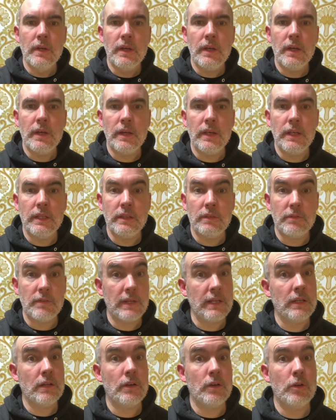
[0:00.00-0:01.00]
uh, in the
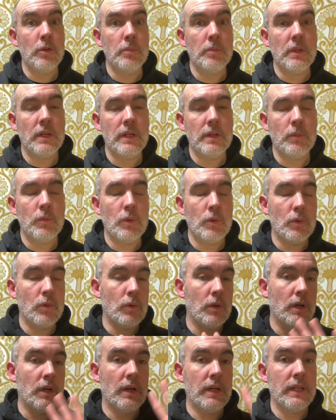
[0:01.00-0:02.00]
vain hope that it
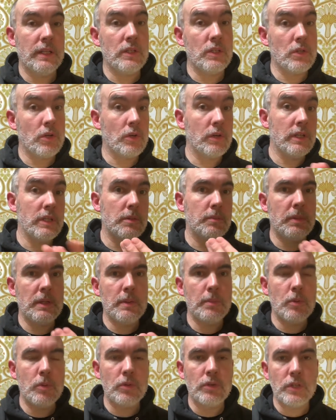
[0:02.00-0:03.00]
will uh, entice
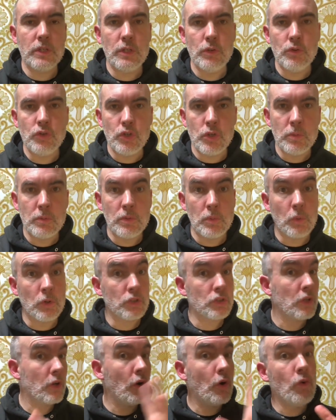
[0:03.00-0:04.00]
people to YouTube to watch
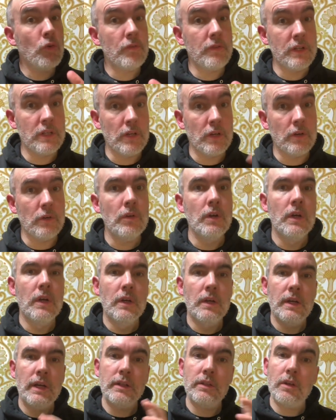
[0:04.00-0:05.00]
the whole video
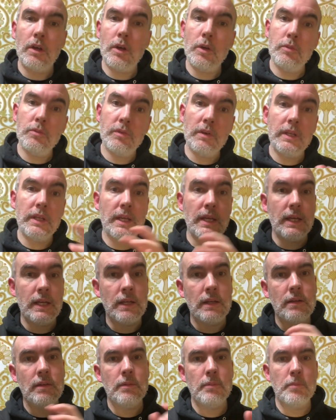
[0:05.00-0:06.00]
and to hopefully
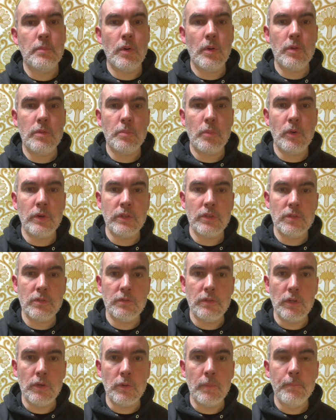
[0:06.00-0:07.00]
hear both points of
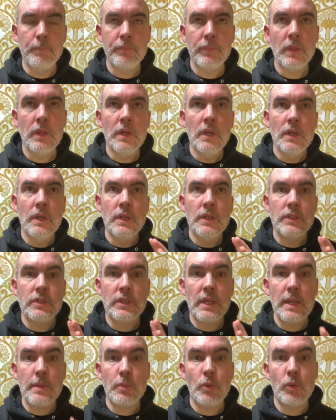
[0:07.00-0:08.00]
view.
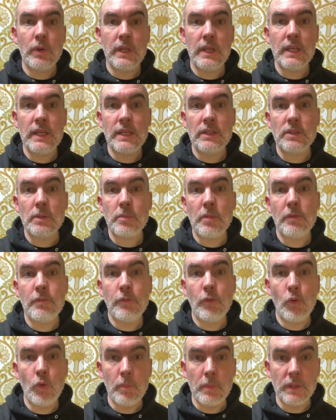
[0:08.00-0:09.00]
Skateboarding is a
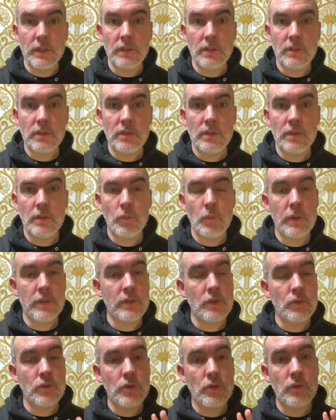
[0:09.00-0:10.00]
performance, whether
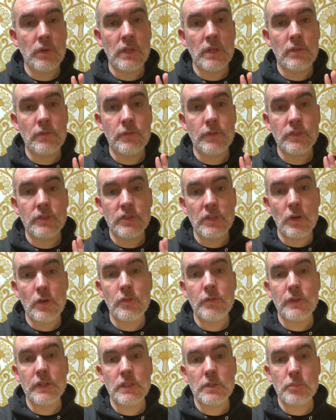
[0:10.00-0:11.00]
you're doing it for
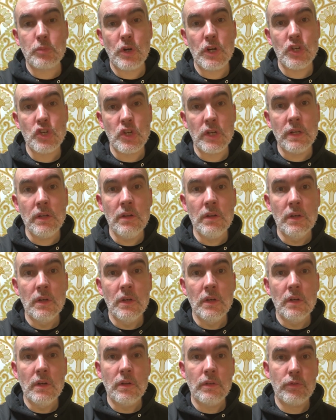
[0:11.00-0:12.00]
self-expression
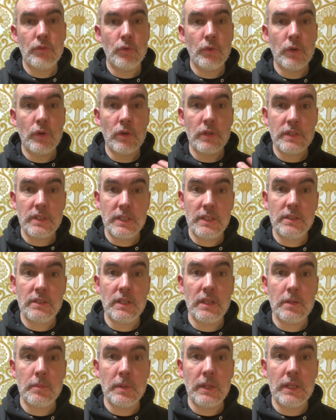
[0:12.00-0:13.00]
through an
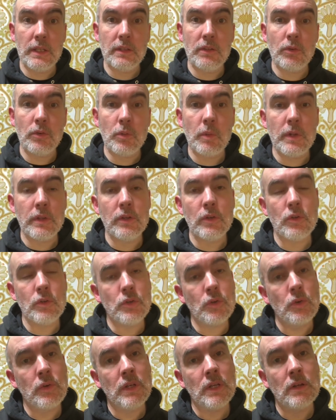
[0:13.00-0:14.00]
artistic means or whether you're
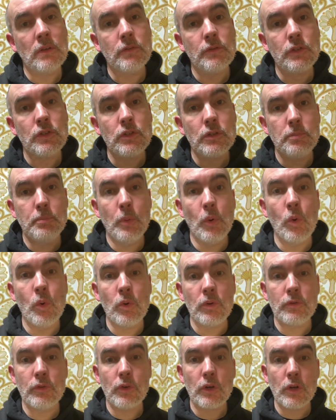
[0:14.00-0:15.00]
doing it for sport,
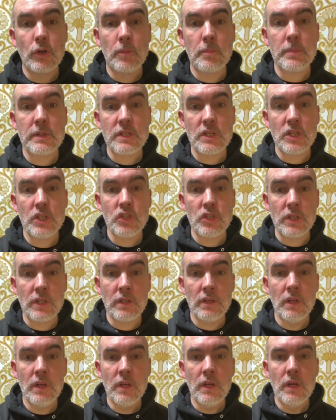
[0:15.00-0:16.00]
for a competition,